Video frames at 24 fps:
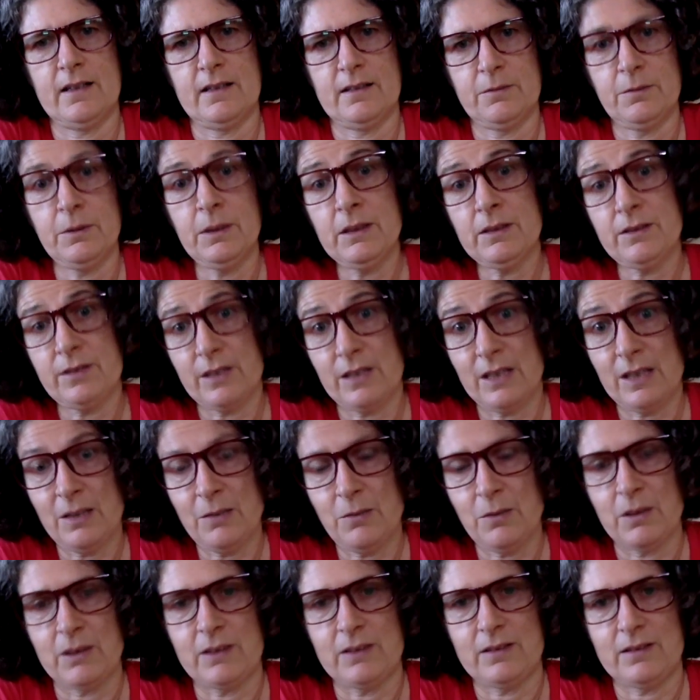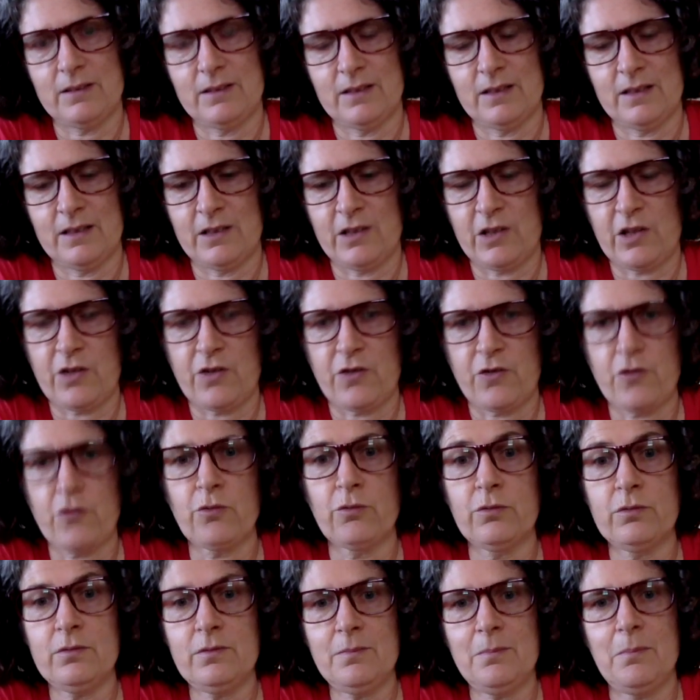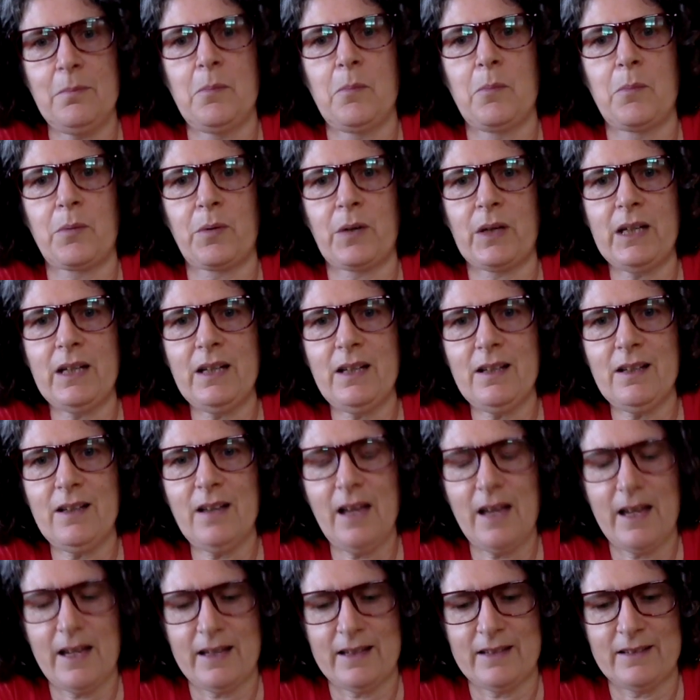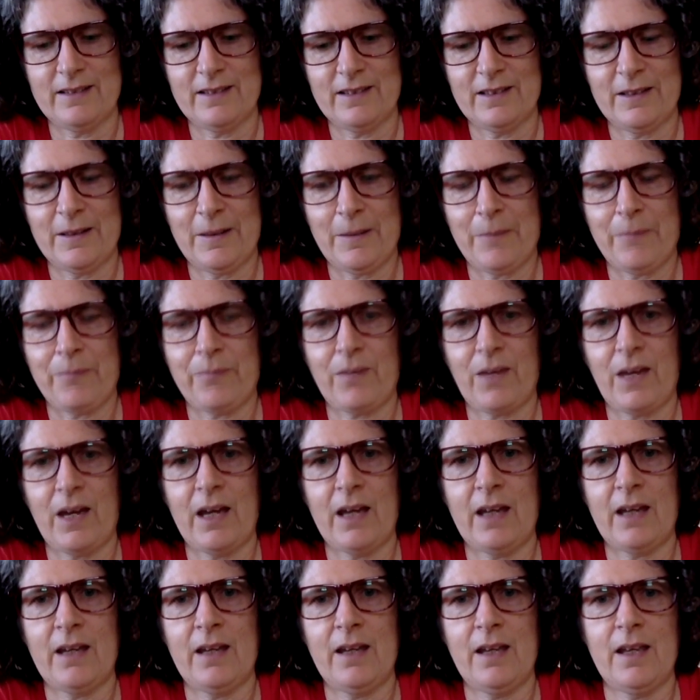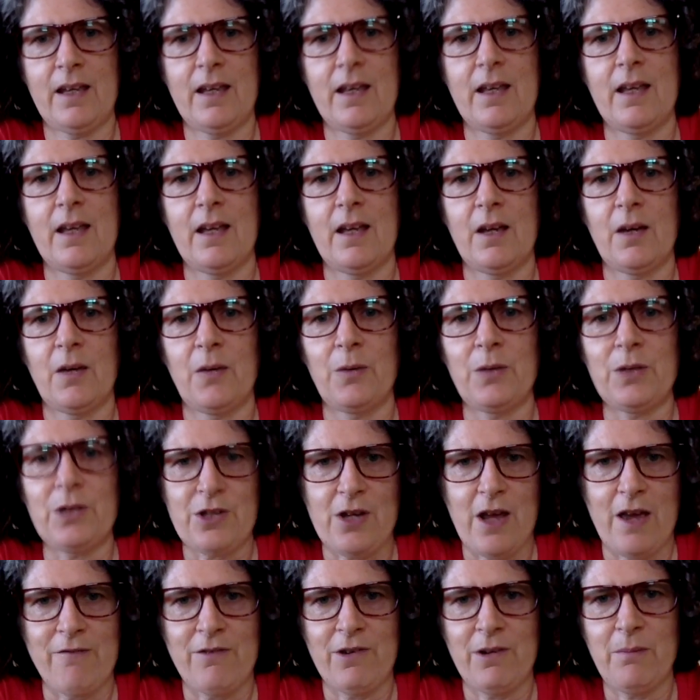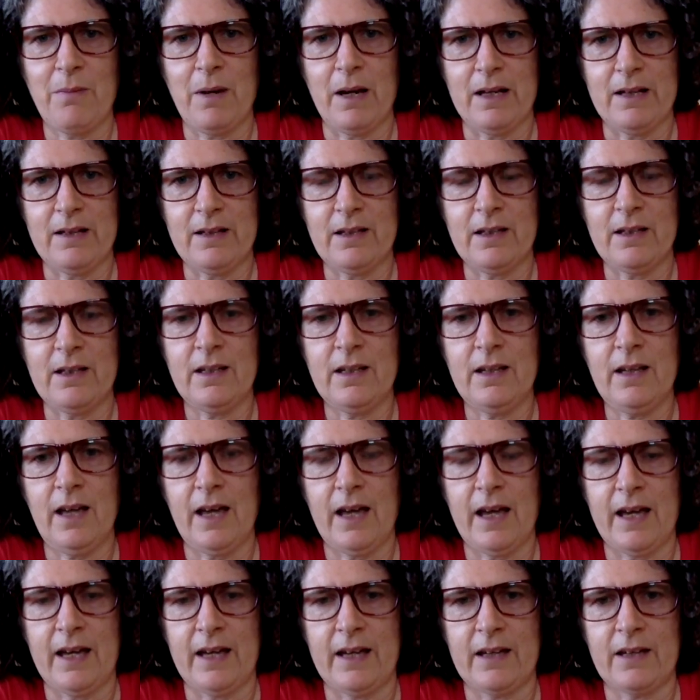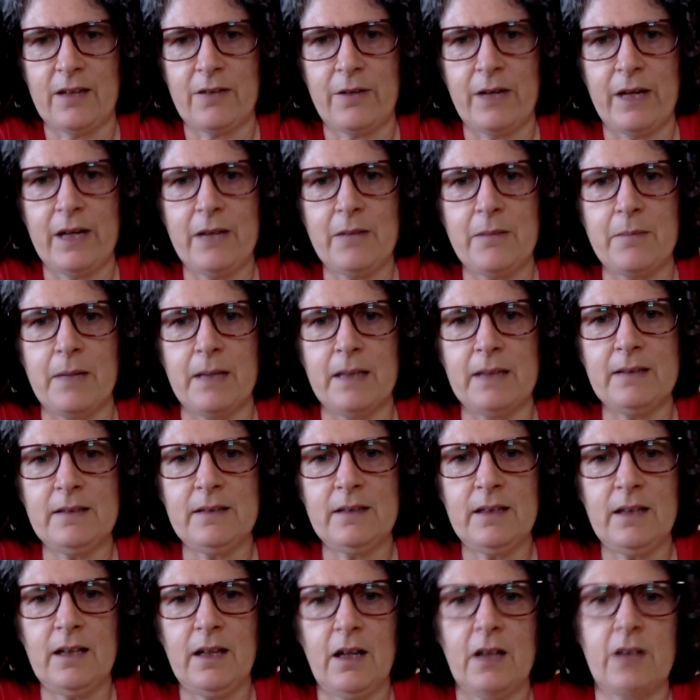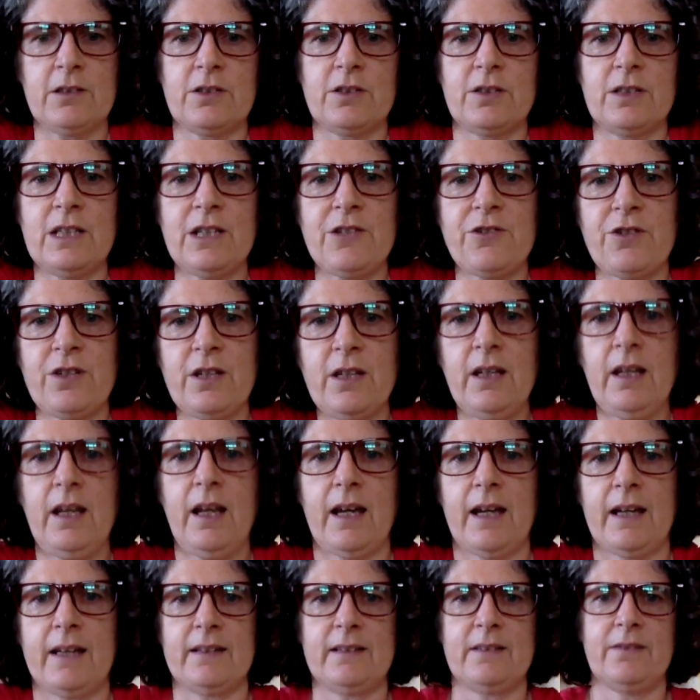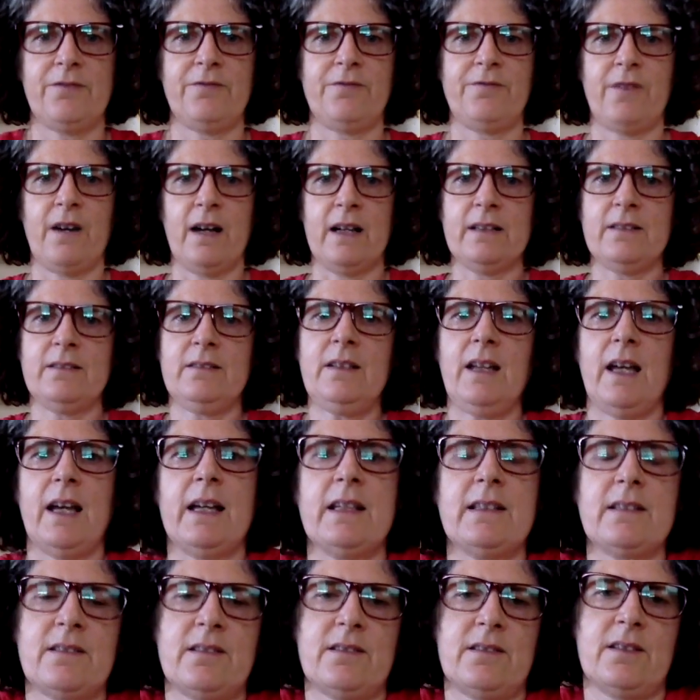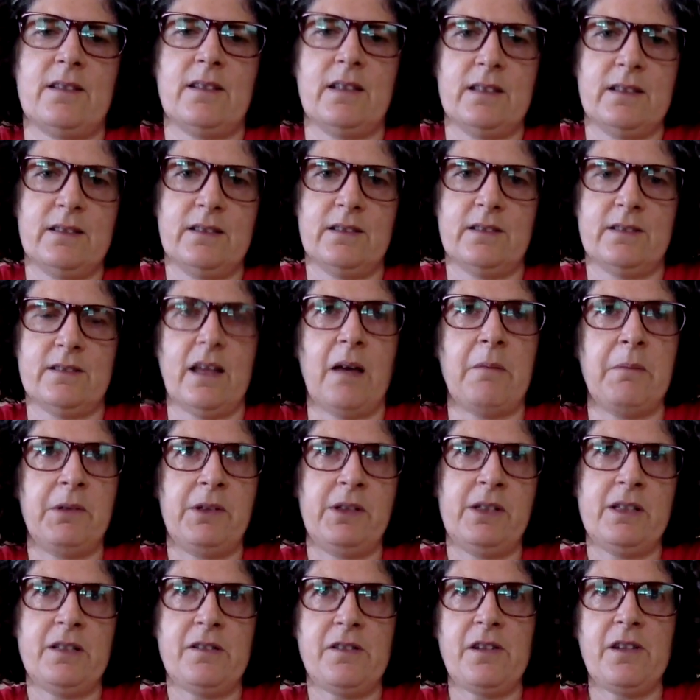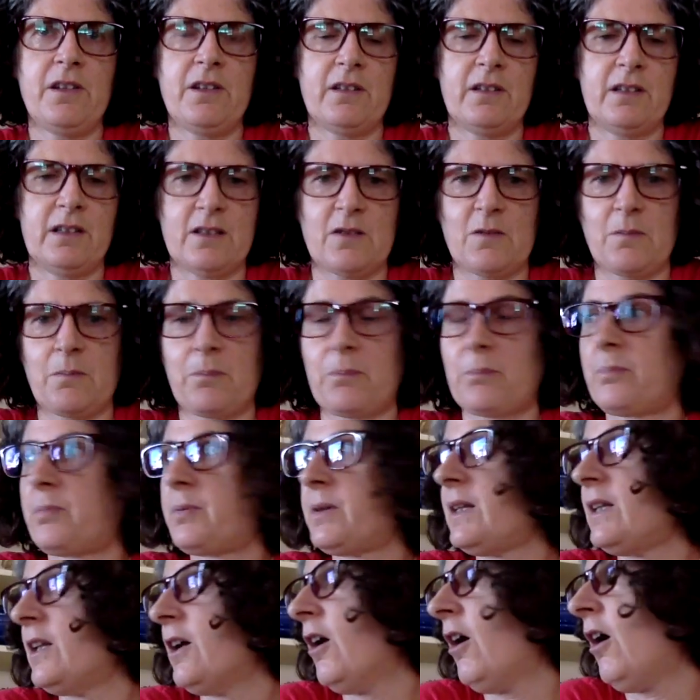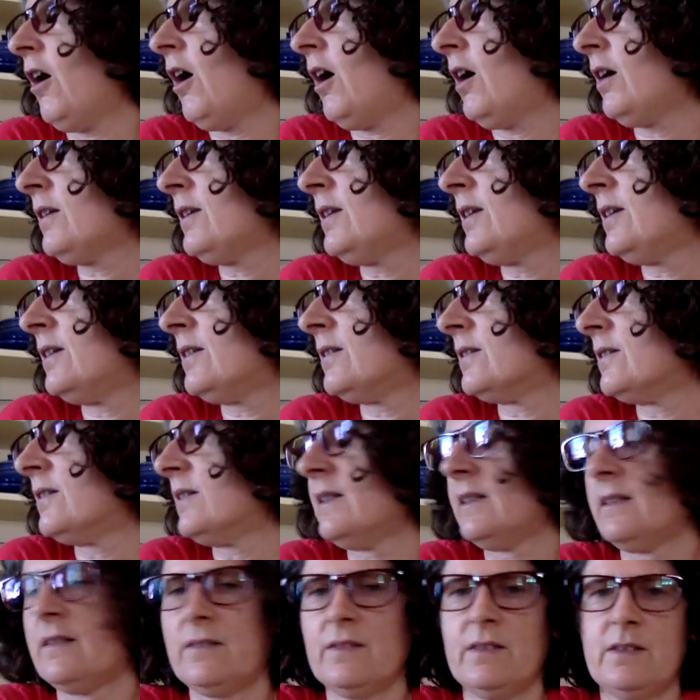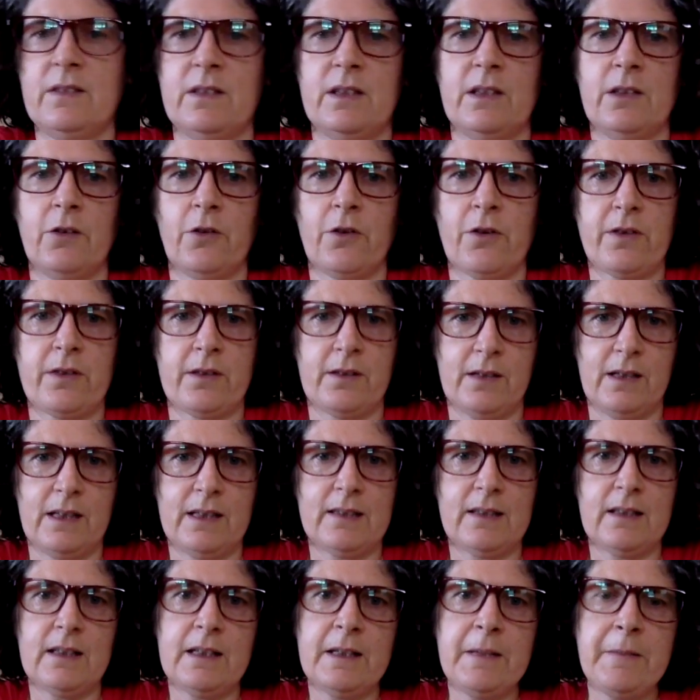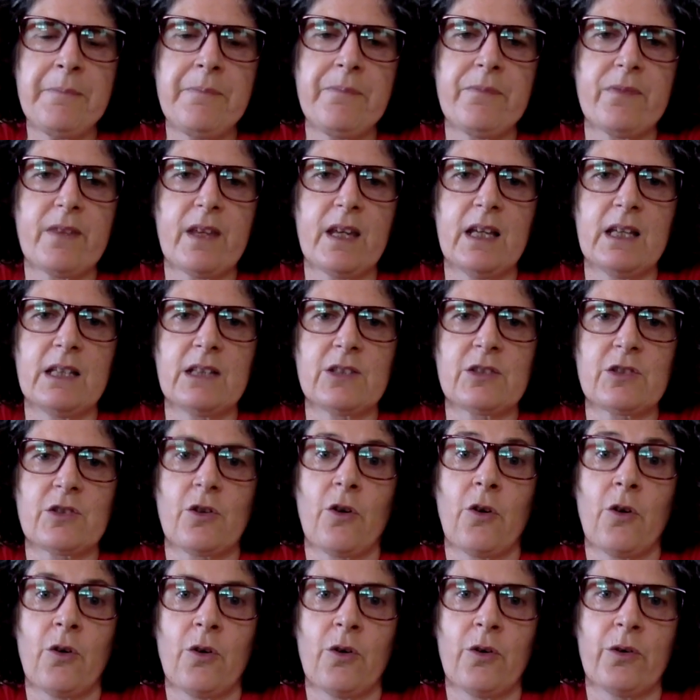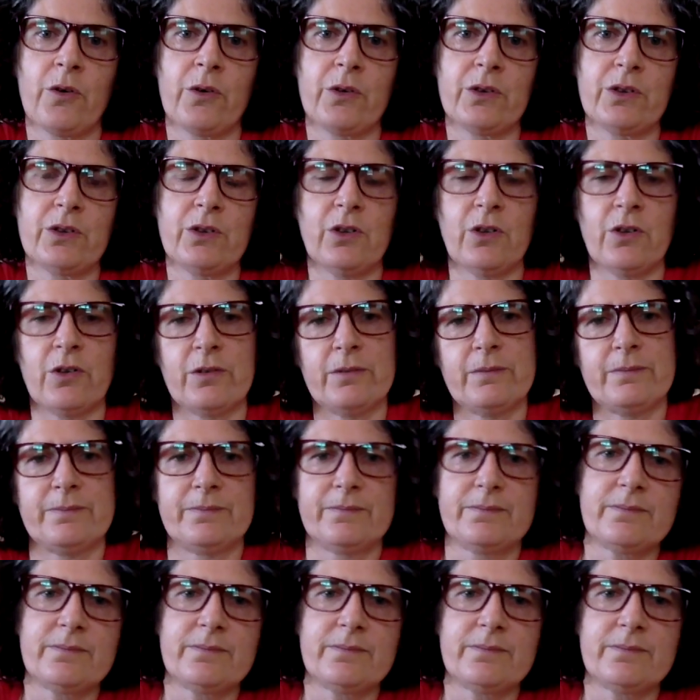we'll see what June bring. And I wish everybody a great month, a lot of stitching and fun as summer is here. It's pretty hot here in northern Italy, so you know,